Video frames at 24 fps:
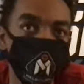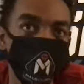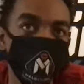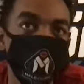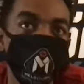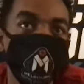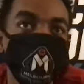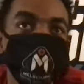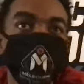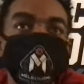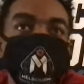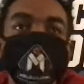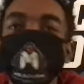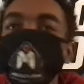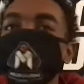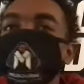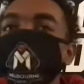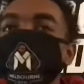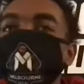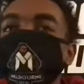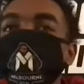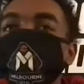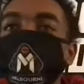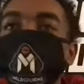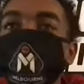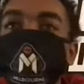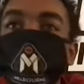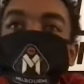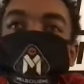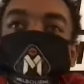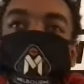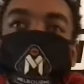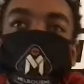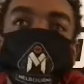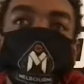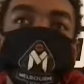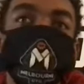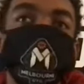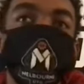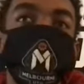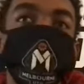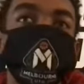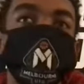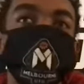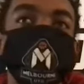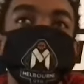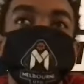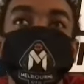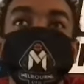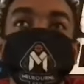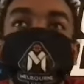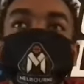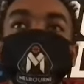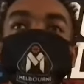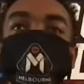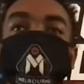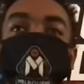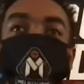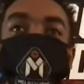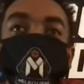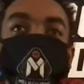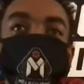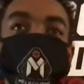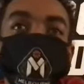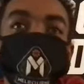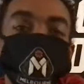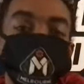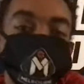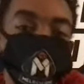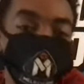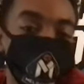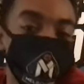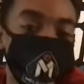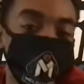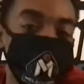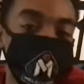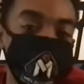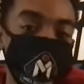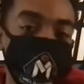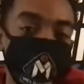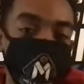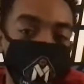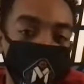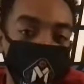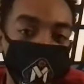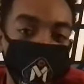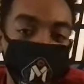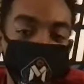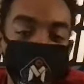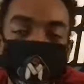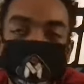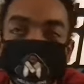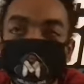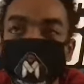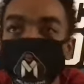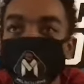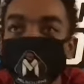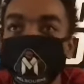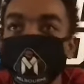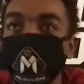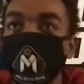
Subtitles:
Coach is, you know, I'm not sure if he's handling necessarily bad, but,